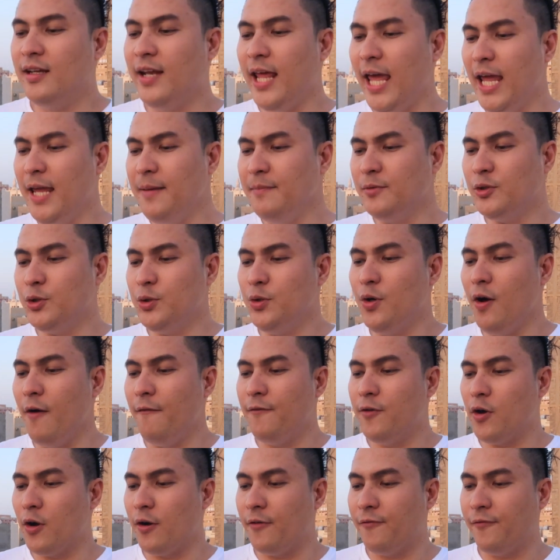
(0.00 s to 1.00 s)
Name
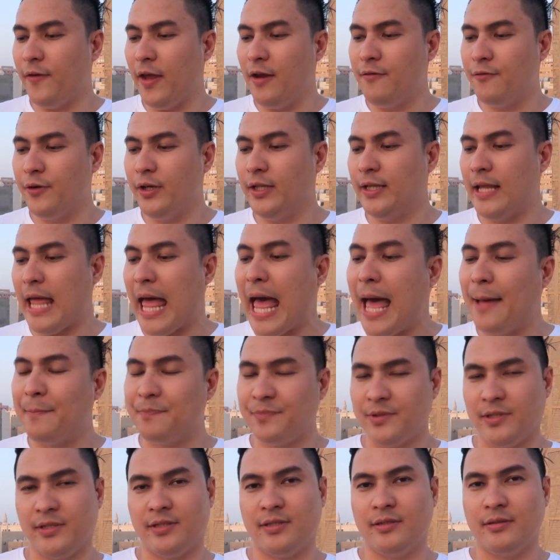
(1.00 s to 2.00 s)
2 of your favorite
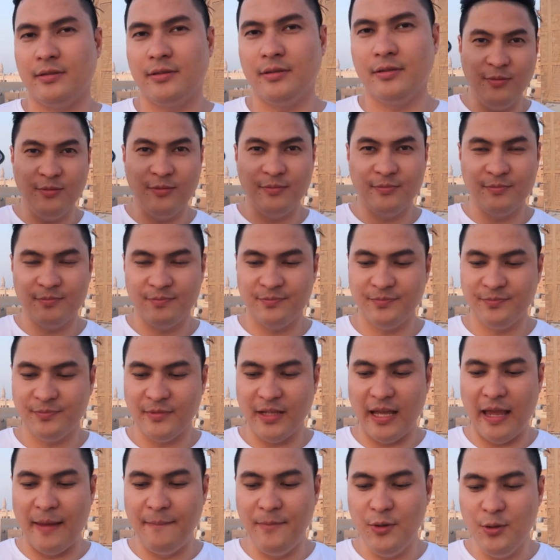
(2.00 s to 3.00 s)
apps.
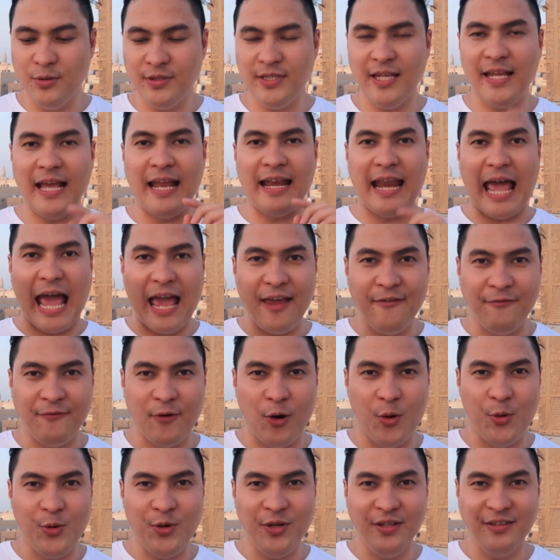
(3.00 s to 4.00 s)
I'm using an
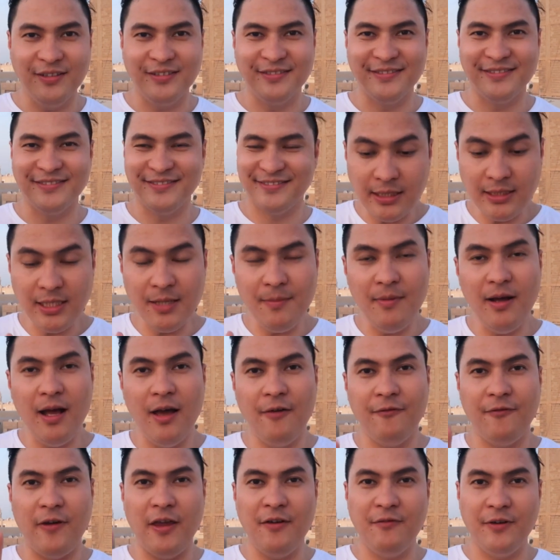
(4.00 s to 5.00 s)
iPhone. Isa sa
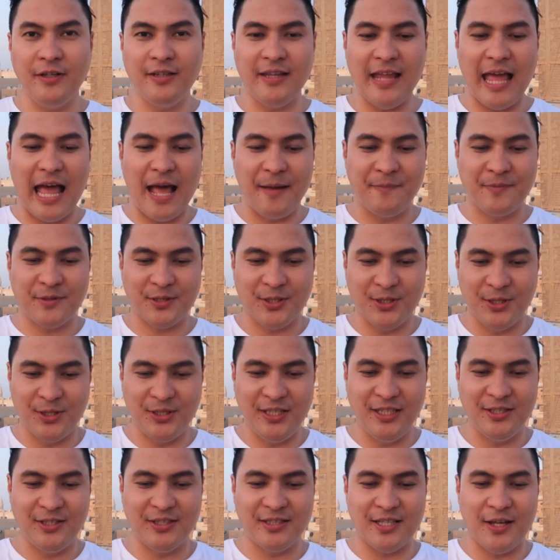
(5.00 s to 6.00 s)
mga favorite na apps
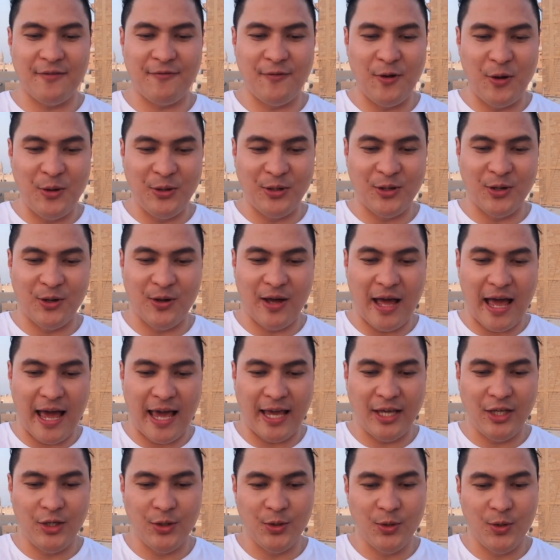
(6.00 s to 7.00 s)
ko dito sa phone ko
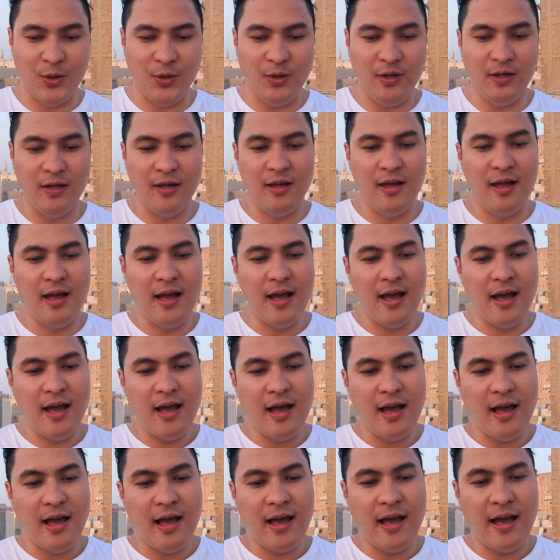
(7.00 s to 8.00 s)
ay yung
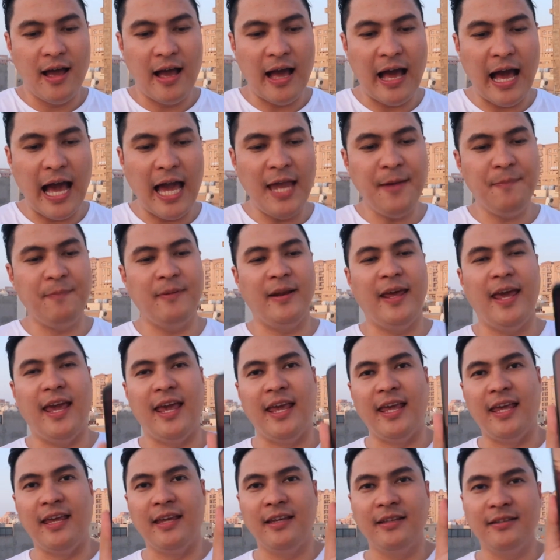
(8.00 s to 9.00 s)

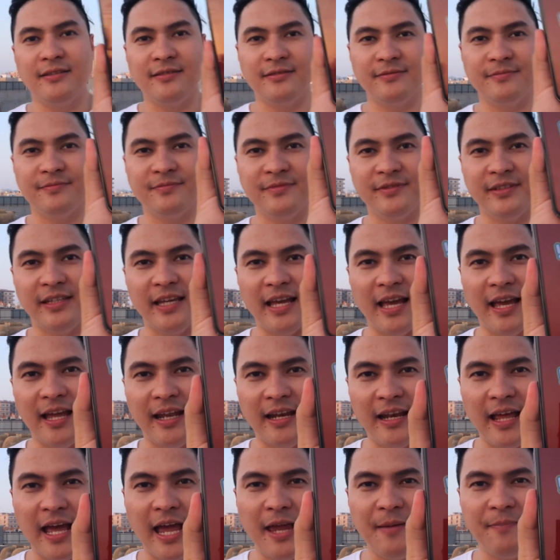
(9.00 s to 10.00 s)
iPlay. Yeah,
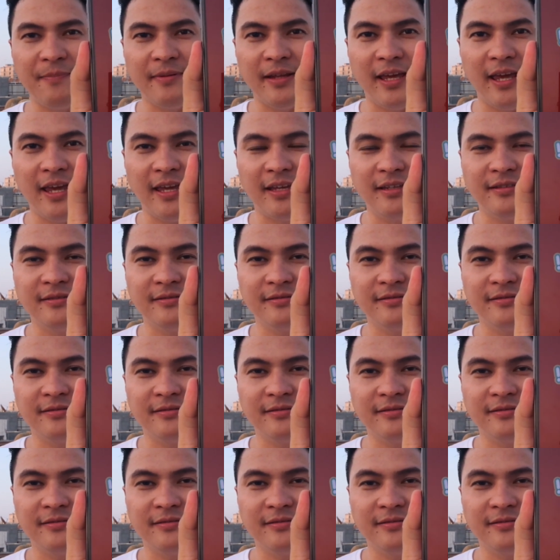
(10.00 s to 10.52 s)
iPlay.